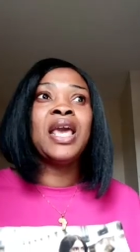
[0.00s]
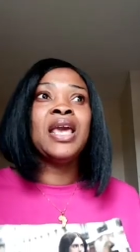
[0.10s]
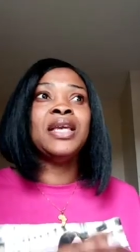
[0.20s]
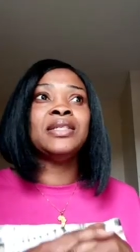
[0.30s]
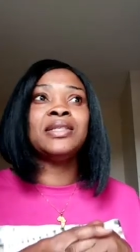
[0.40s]

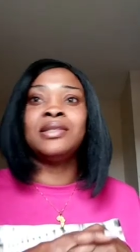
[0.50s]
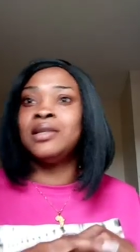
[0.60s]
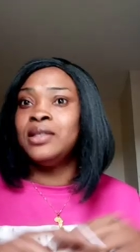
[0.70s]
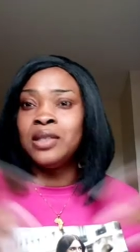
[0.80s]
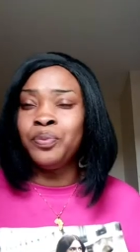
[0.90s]
It's
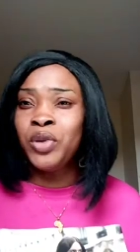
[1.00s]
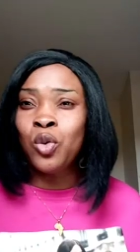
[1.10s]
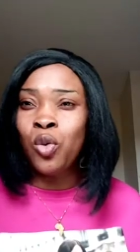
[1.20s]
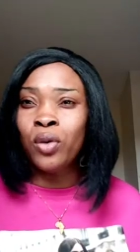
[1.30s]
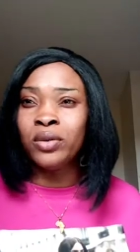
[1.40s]
it's a big
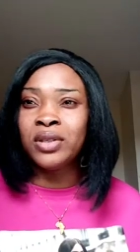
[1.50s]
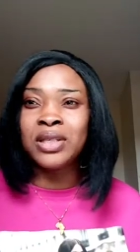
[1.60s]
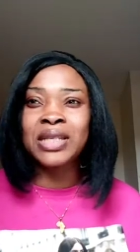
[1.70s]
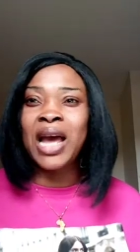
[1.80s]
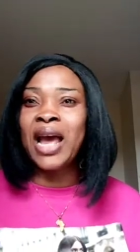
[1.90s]
world. The
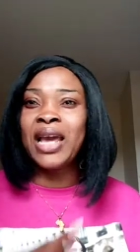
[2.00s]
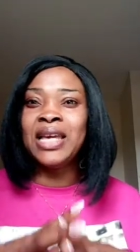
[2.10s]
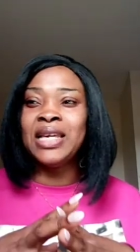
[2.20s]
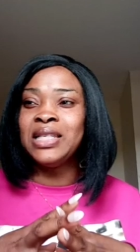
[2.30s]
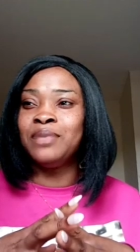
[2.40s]

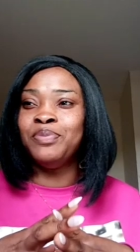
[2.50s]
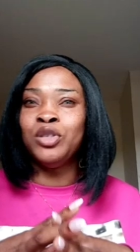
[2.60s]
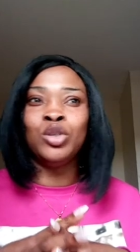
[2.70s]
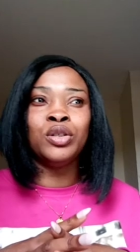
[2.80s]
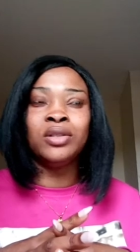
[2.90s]
sky is
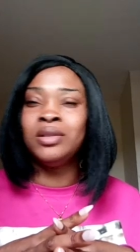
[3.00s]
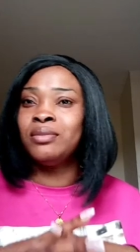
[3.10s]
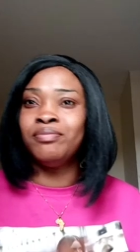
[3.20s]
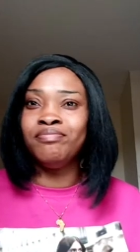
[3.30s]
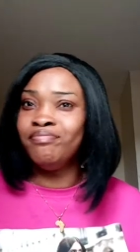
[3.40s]
beyond
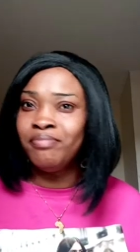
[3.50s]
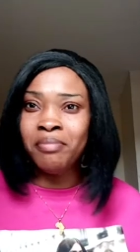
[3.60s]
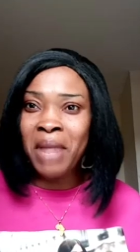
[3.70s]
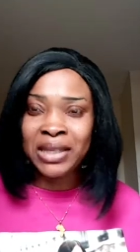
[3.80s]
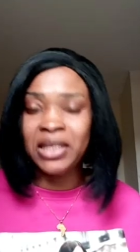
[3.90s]

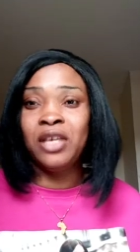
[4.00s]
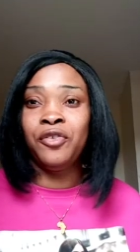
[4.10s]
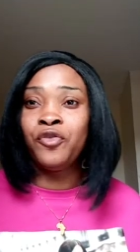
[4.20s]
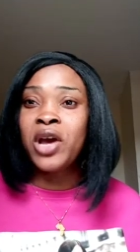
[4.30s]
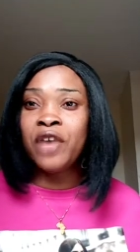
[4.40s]

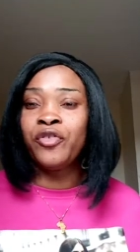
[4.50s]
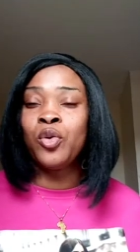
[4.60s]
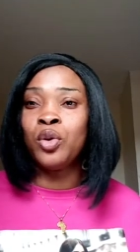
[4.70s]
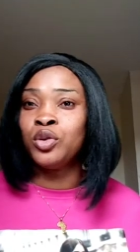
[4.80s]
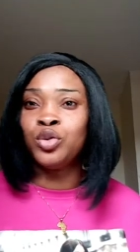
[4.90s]
massive for
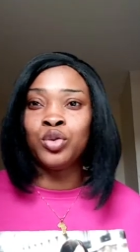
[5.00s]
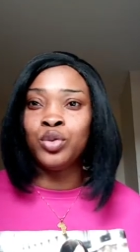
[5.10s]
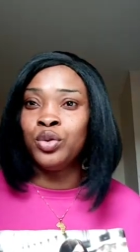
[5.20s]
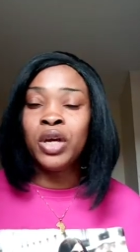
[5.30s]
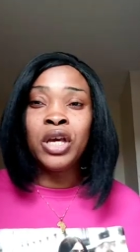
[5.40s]
everyone
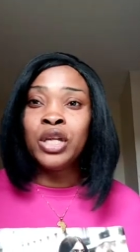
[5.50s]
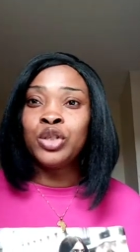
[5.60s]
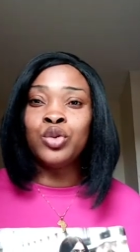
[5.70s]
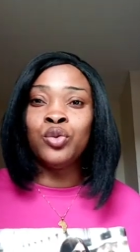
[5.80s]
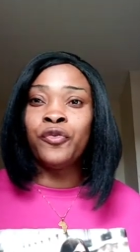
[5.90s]
to
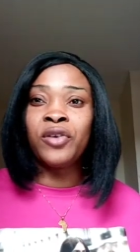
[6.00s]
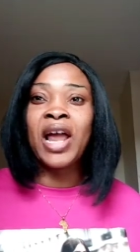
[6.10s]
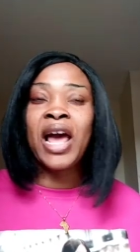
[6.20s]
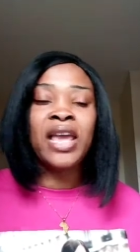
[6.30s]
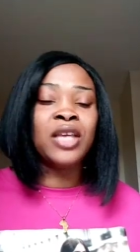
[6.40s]
to
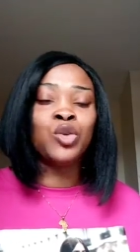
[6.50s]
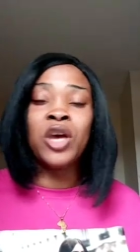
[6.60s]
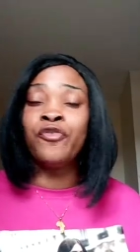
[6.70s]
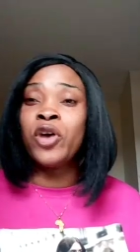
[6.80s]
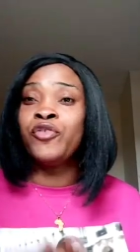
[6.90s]
fly to
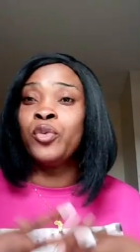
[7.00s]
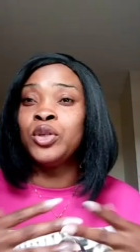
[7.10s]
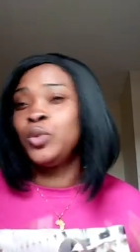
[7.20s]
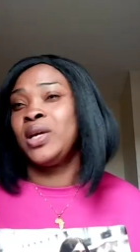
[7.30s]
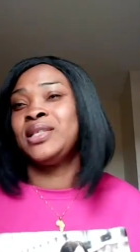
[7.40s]
eh, for everyone
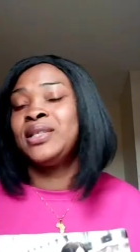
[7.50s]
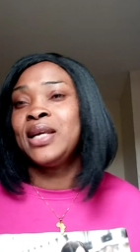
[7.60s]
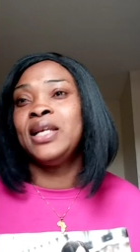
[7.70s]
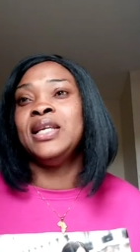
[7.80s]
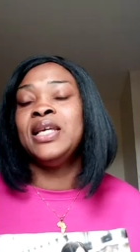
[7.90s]
to
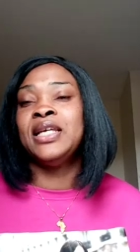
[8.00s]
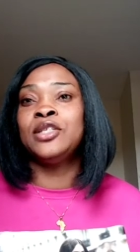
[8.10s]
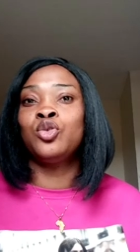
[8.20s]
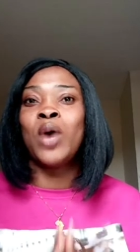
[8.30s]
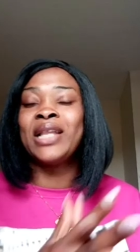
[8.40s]
excel in it
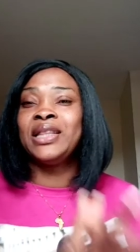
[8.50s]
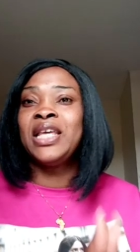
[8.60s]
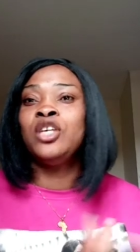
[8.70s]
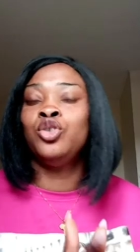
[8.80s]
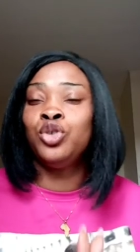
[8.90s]
so i
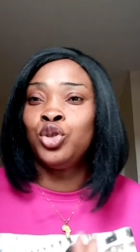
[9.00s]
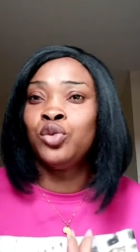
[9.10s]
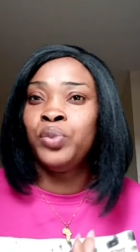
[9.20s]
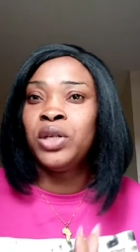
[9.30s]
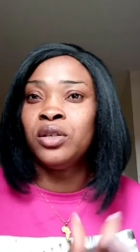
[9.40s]
think you
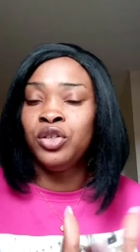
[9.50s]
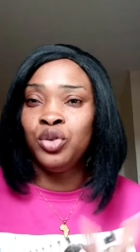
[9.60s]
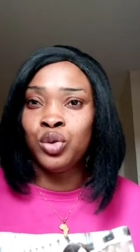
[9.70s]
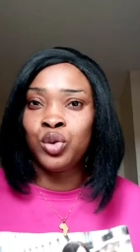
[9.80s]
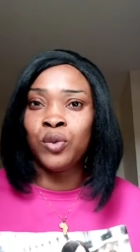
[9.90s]
should be on
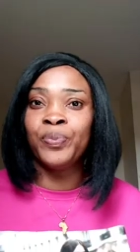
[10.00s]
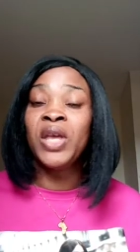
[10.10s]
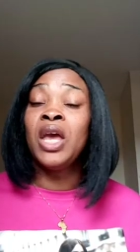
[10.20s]
youtube